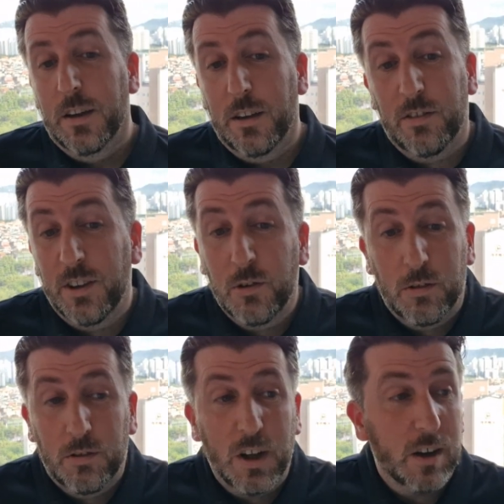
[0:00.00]
so
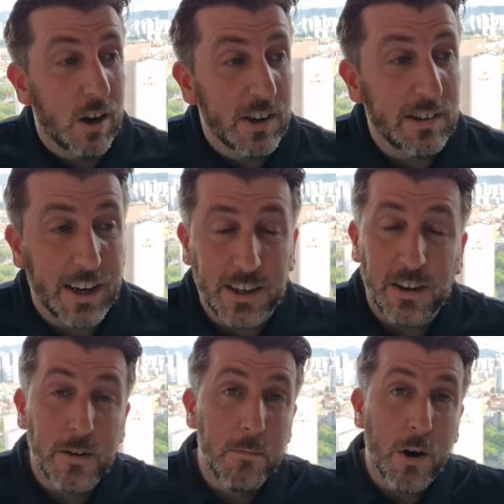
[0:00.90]
stuck
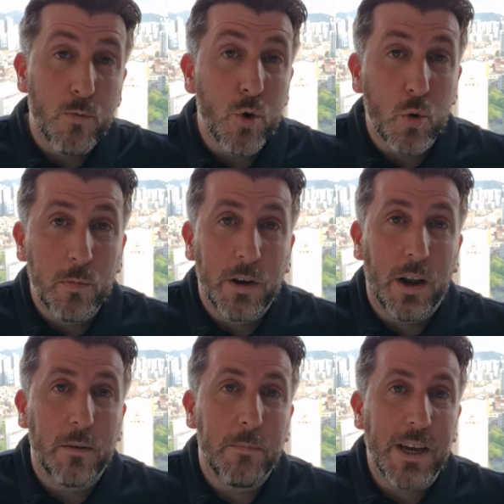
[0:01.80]
isolated in my room and,
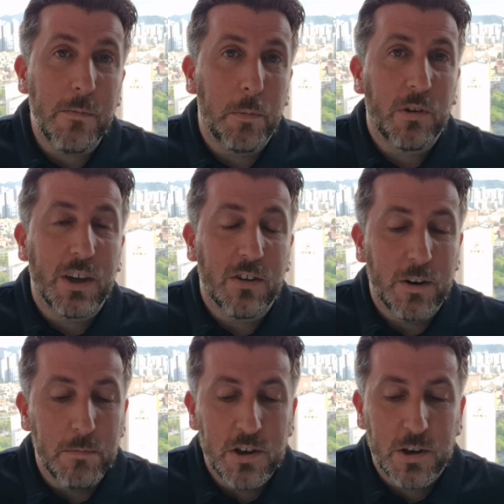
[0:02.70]
and maybe
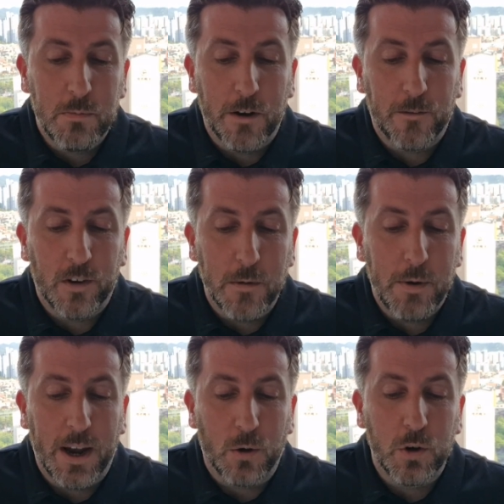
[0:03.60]
potentially missing my flight
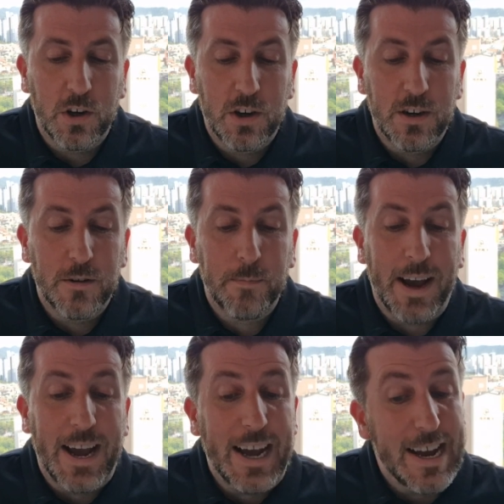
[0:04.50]
back, which is
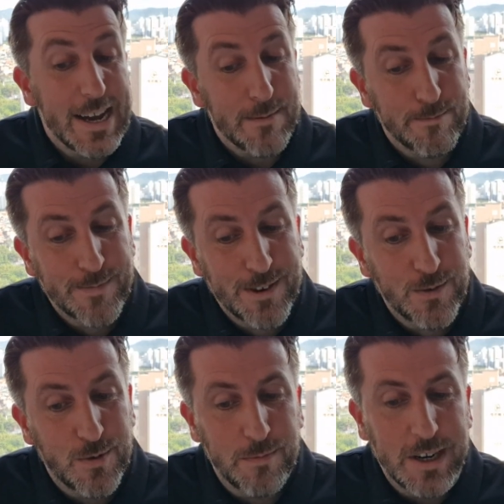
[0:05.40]
perhaps
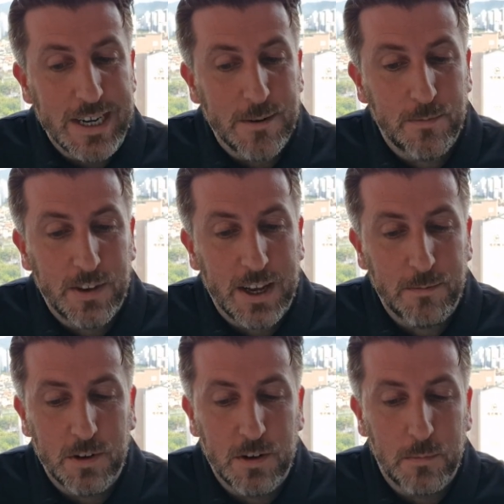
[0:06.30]
what might have to
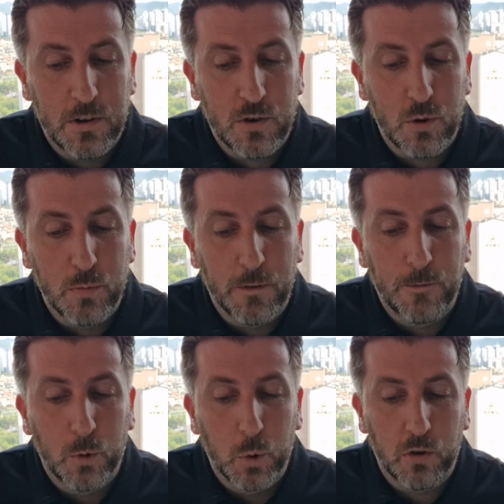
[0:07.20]
happen to Bissouma and
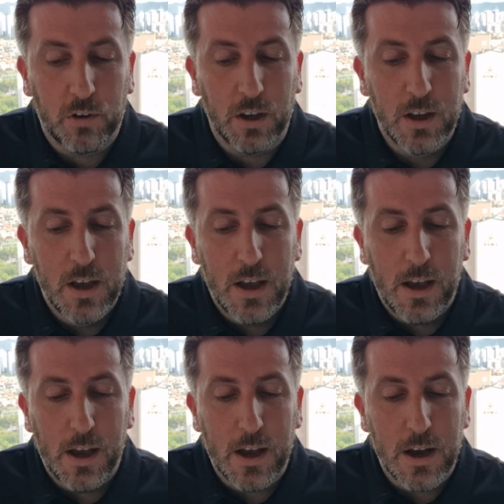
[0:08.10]
Forster.
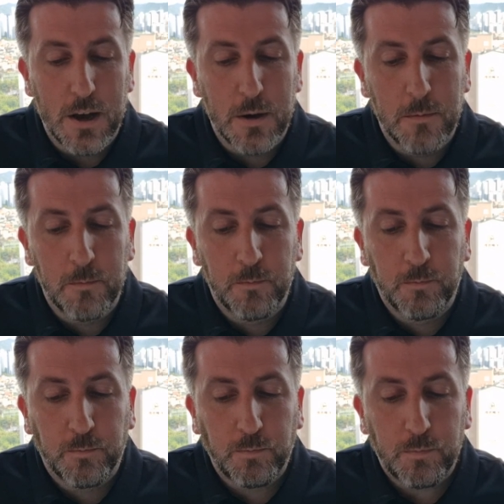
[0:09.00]
Um,
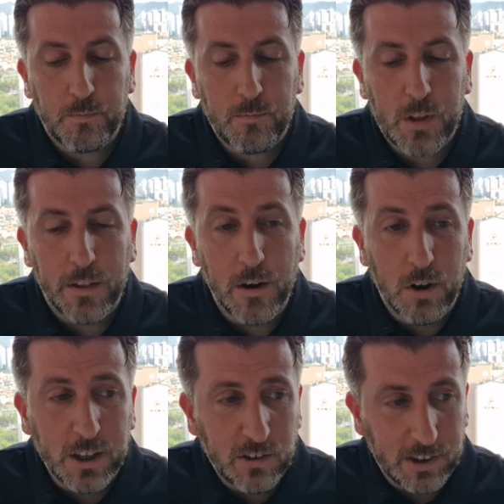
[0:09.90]
they're
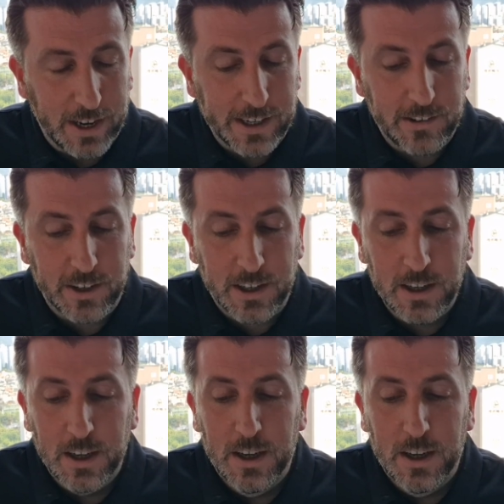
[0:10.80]
isolating,